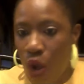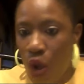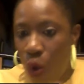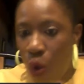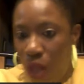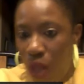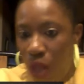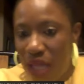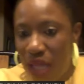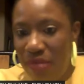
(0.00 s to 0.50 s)

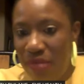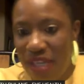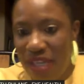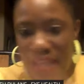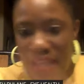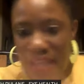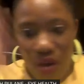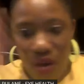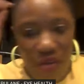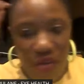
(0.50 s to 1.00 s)
Welcome, Leader
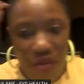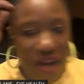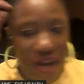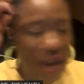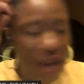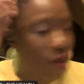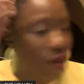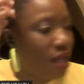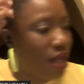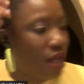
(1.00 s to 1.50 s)

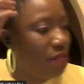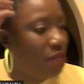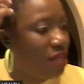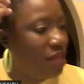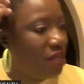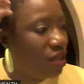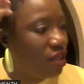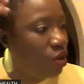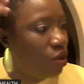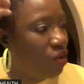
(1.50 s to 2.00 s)
Gloria. Welcome,
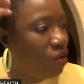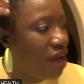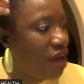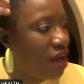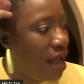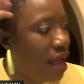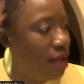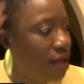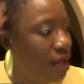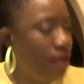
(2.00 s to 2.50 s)
Leader
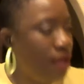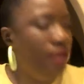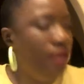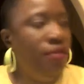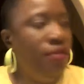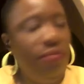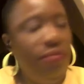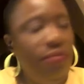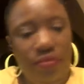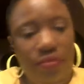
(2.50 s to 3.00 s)
Gloria.
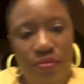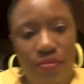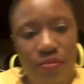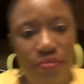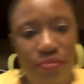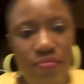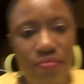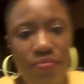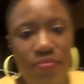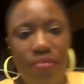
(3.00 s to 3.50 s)

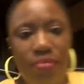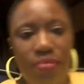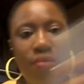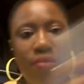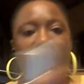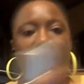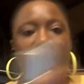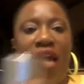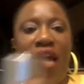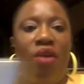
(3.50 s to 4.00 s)

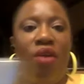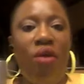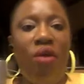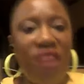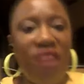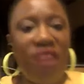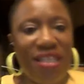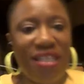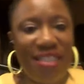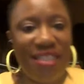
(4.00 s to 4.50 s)
And
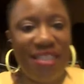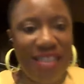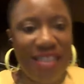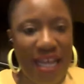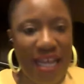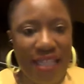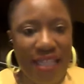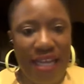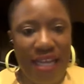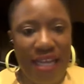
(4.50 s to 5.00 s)
obviously, the
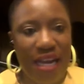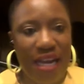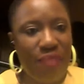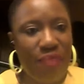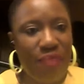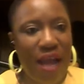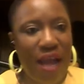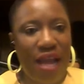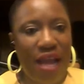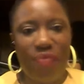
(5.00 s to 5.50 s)
alkaline
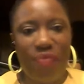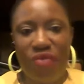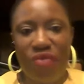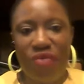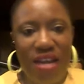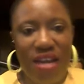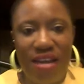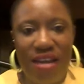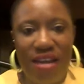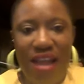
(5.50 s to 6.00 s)
pack-up, you
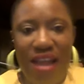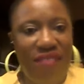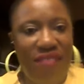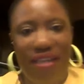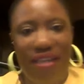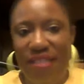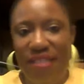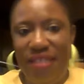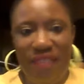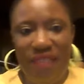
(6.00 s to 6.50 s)
can never
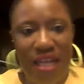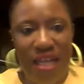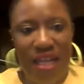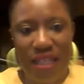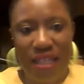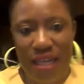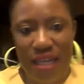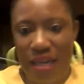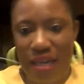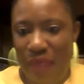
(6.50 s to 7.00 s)
leave the
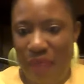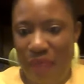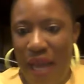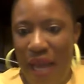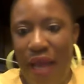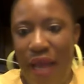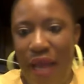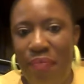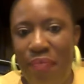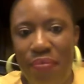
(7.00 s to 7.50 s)
alkaline
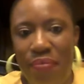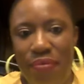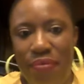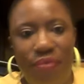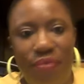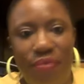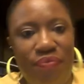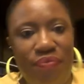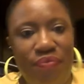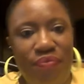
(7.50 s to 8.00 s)
pack-up
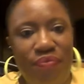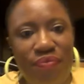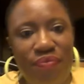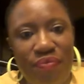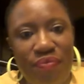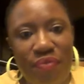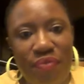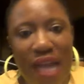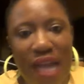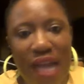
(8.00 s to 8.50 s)

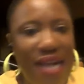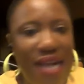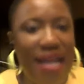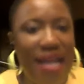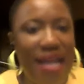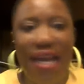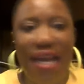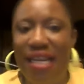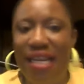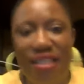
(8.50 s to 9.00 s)

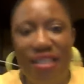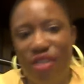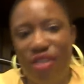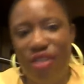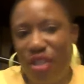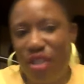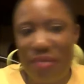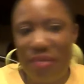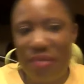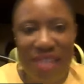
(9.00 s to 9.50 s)
under any
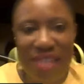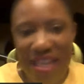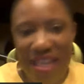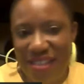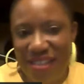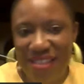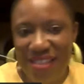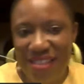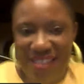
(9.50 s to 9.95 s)
circumstance.